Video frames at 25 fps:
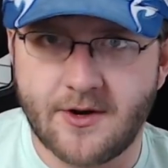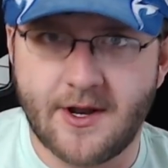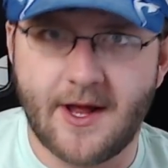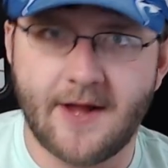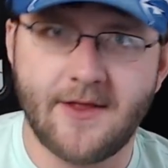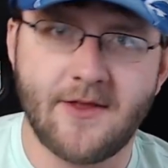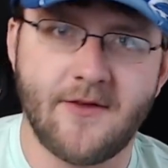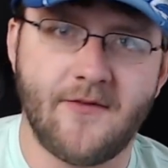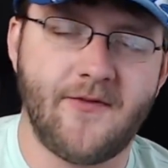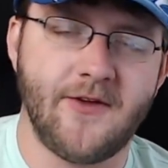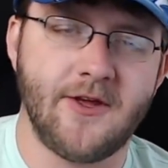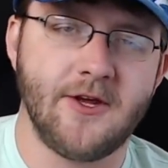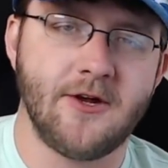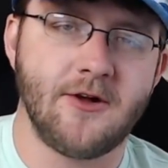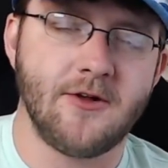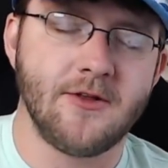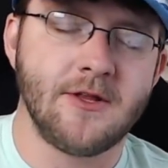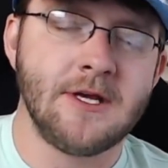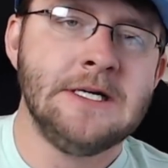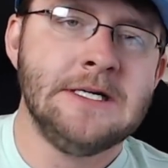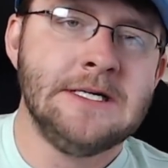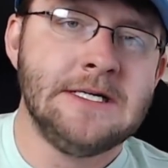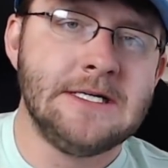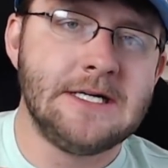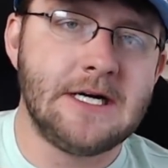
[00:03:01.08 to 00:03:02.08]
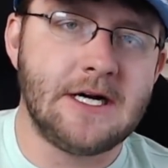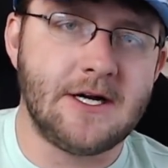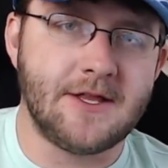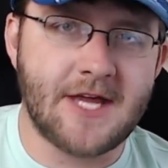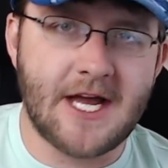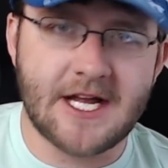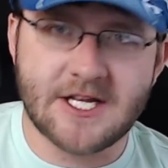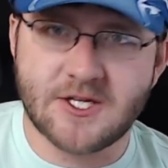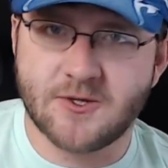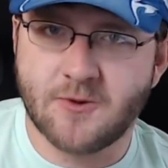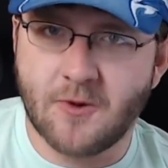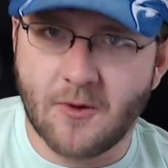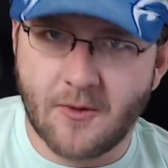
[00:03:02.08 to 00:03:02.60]
down the field,
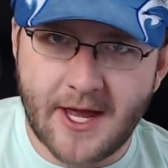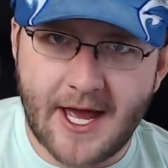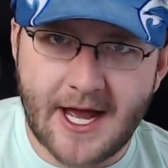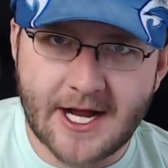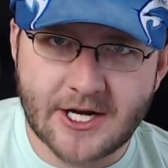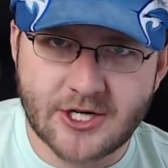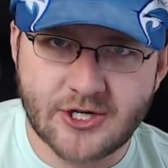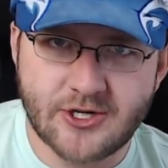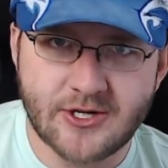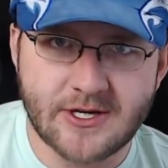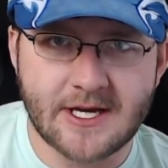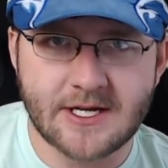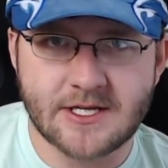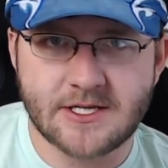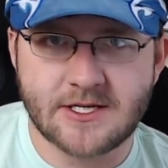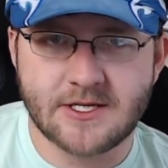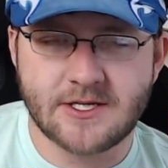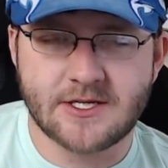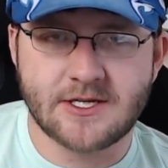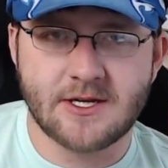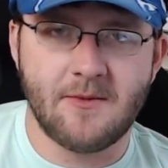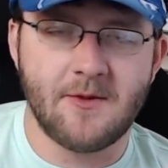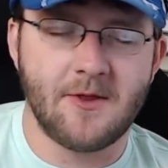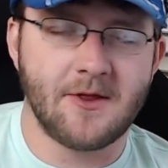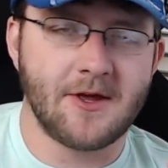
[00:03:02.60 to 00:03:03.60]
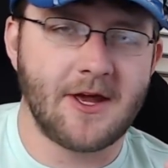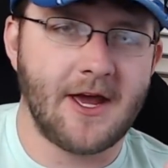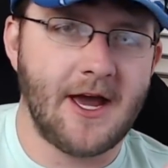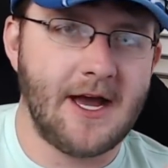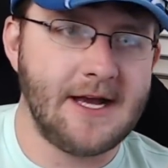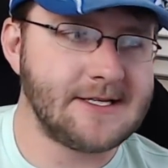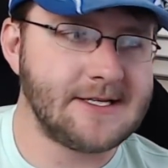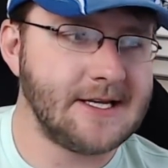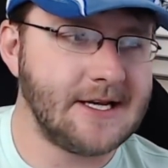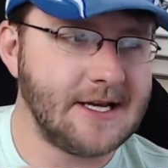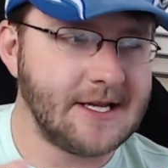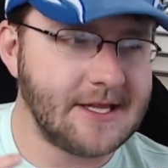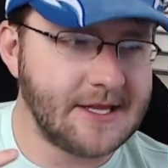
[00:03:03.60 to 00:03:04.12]
that's where we actually get to some of the
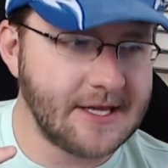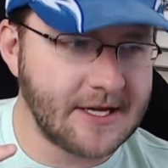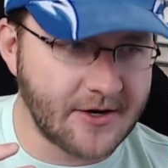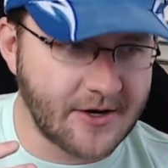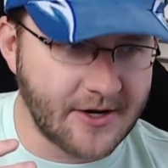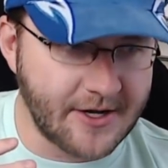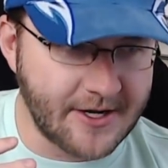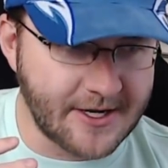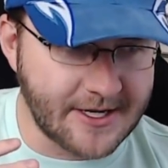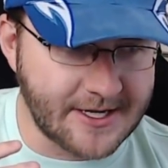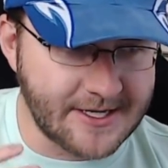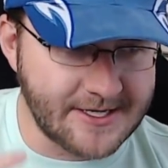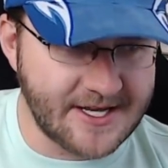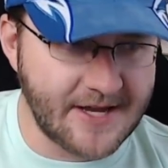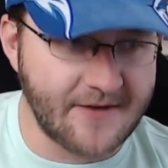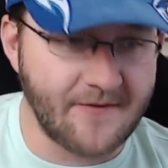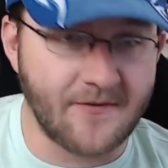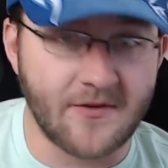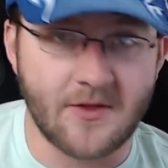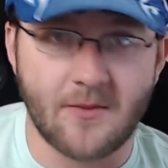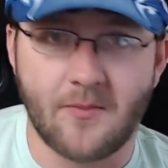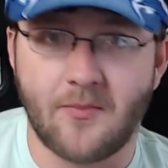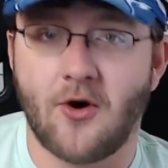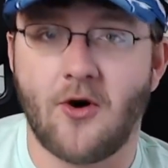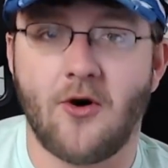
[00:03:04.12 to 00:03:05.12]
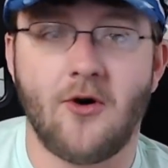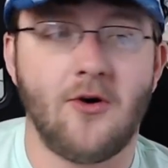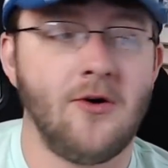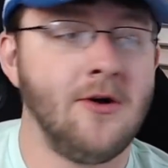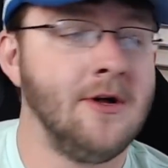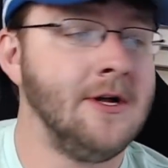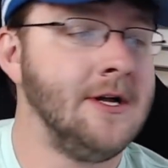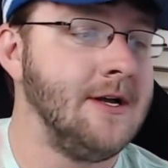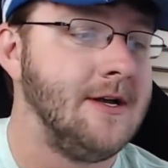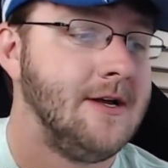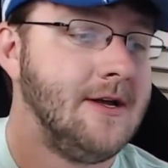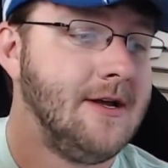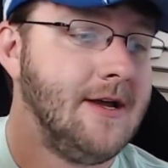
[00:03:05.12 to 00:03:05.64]
guys that I think are going to contend for the pole.
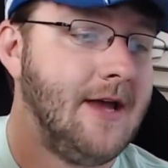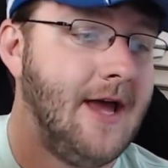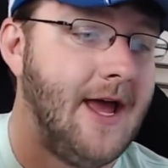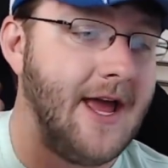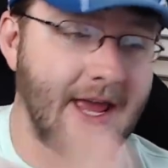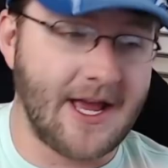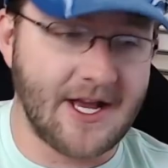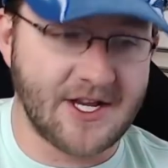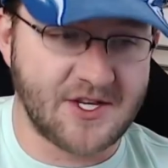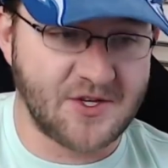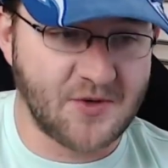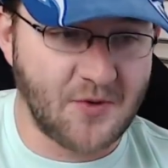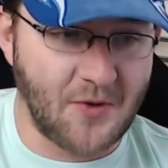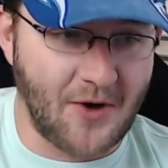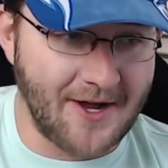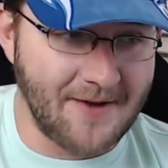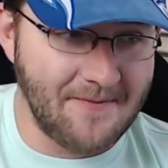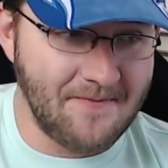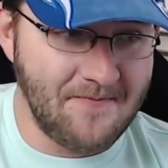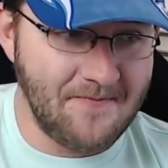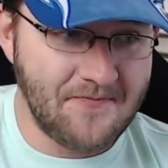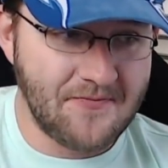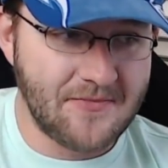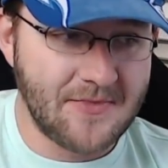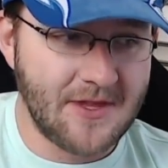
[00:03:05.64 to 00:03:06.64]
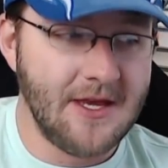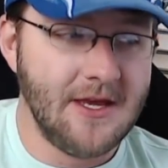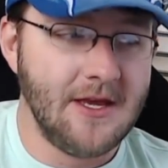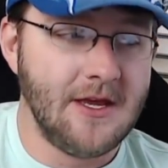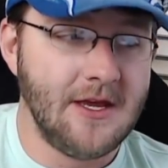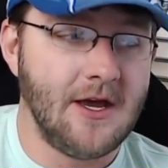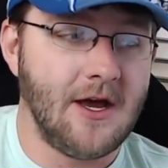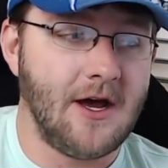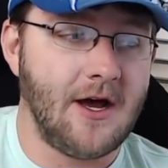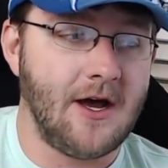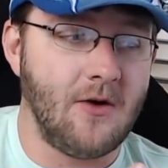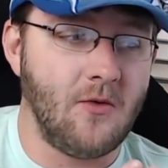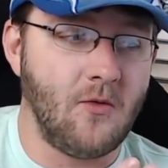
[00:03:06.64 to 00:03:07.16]
And guess what?
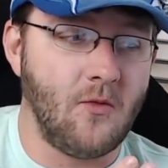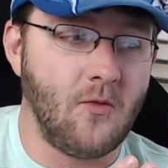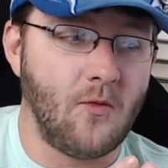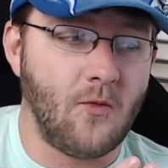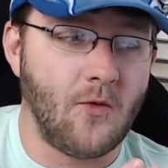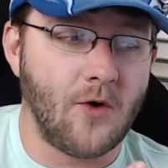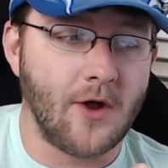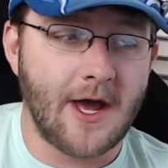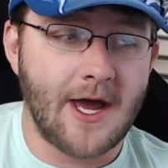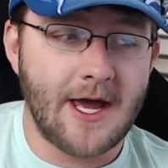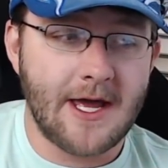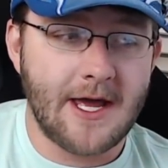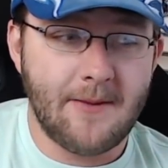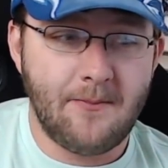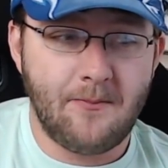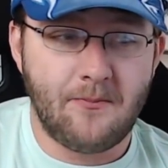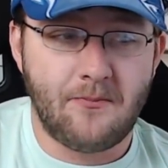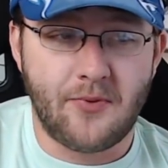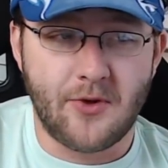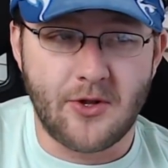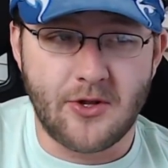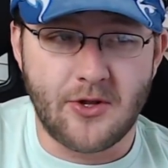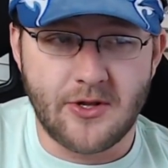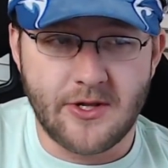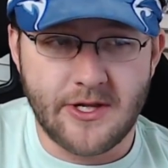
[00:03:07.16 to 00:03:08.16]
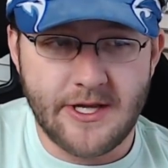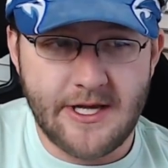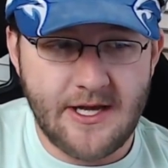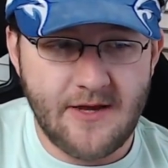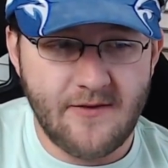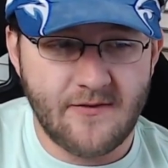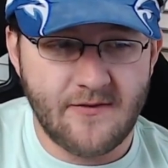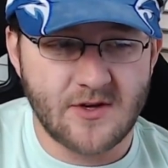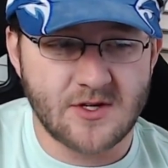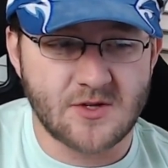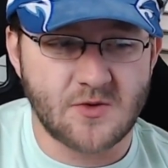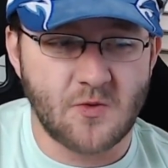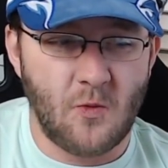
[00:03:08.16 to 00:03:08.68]
What I
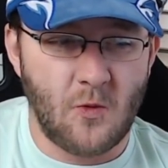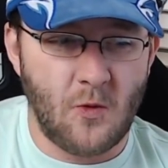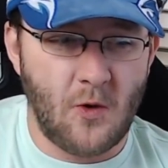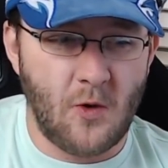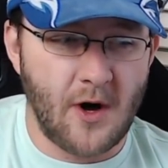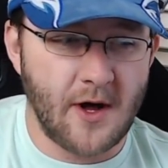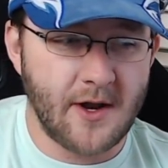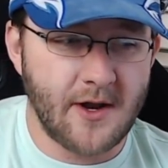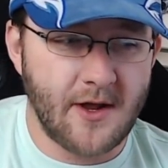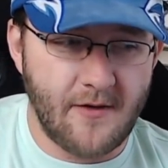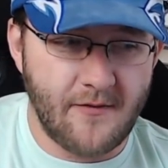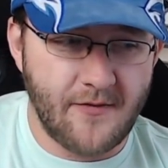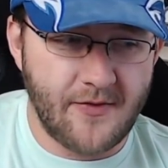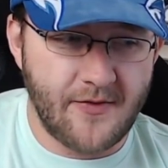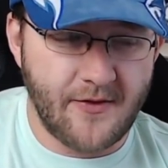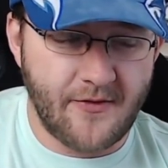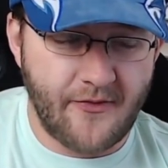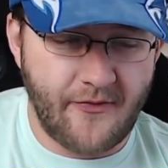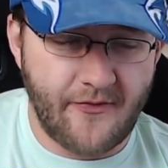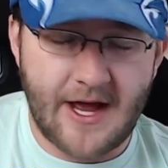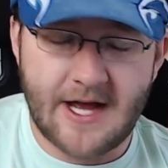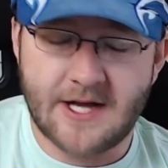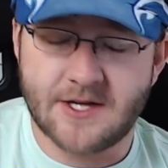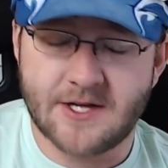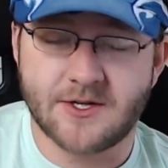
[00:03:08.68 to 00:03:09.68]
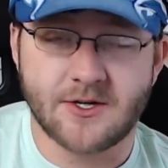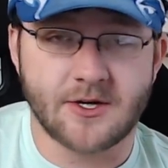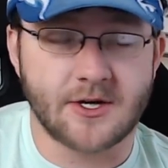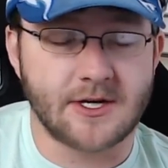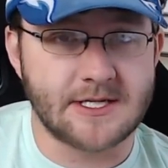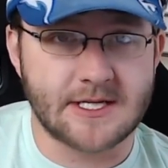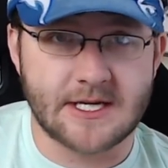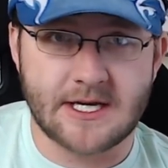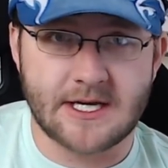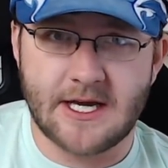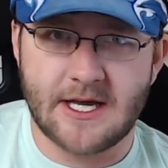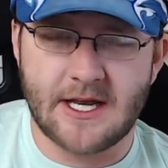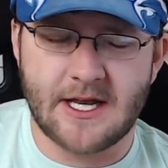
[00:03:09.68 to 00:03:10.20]
believe is one of the faster,
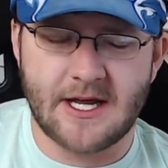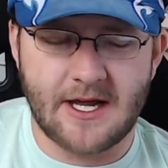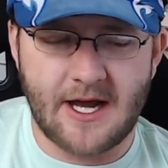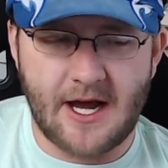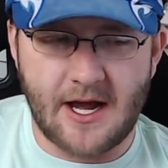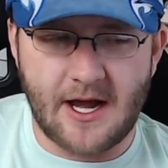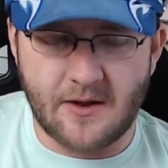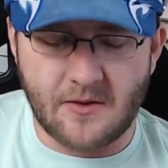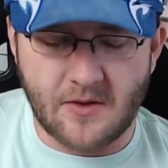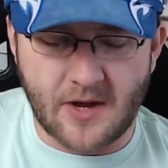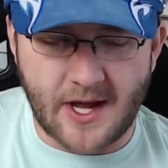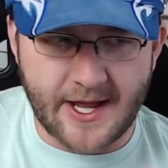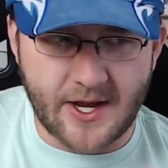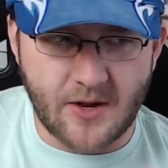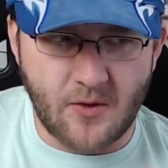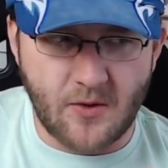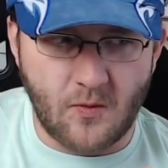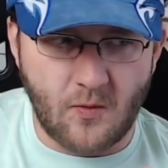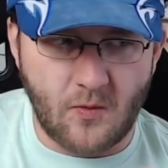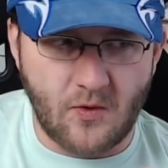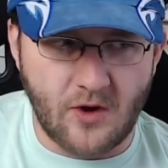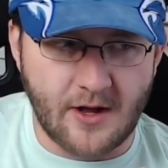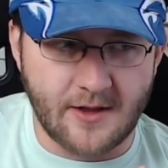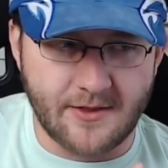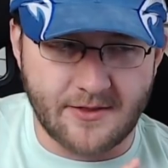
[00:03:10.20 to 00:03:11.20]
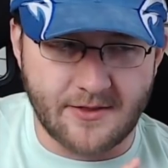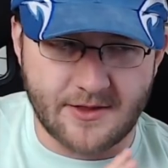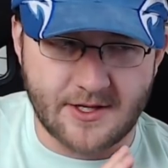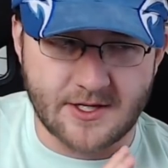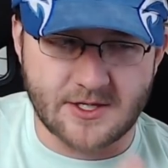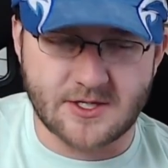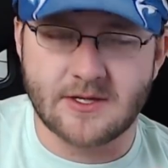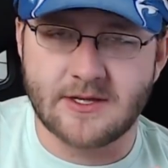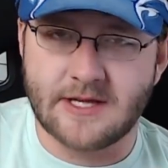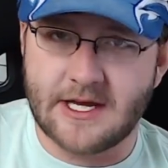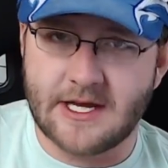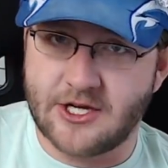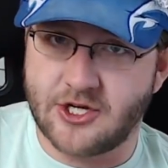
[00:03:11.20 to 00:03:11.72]
because again, I kind of
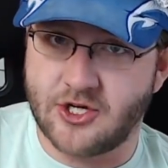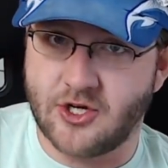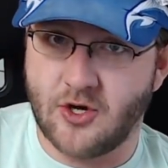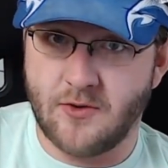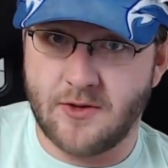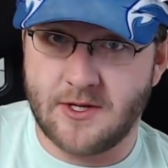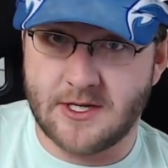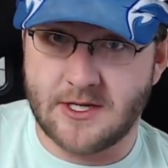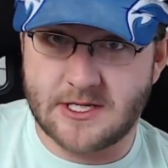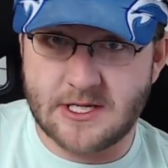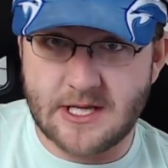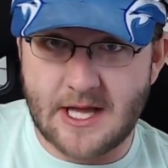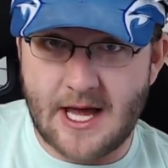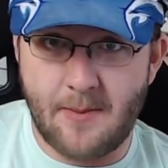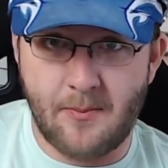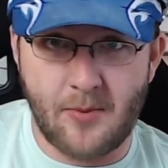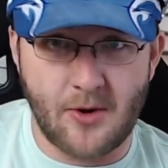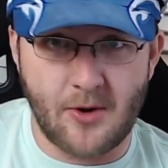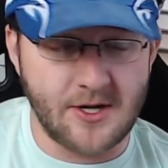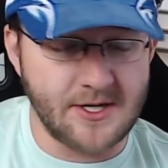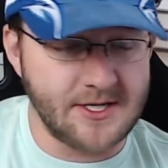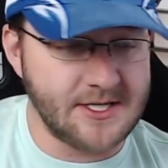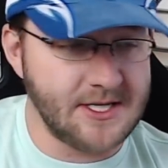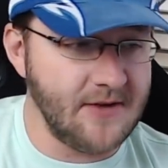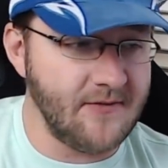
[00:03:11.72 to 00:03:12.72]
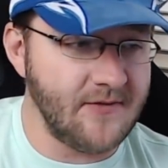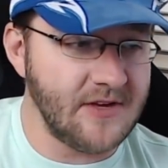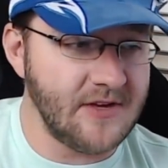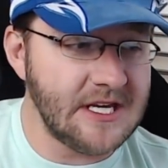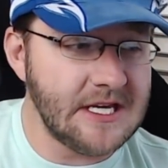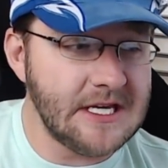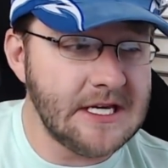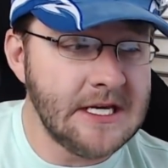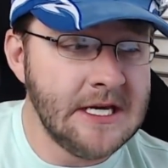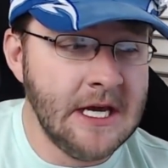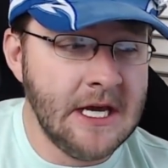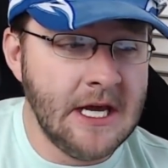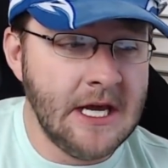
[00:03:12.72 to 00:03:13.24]
they showed this lap on TV,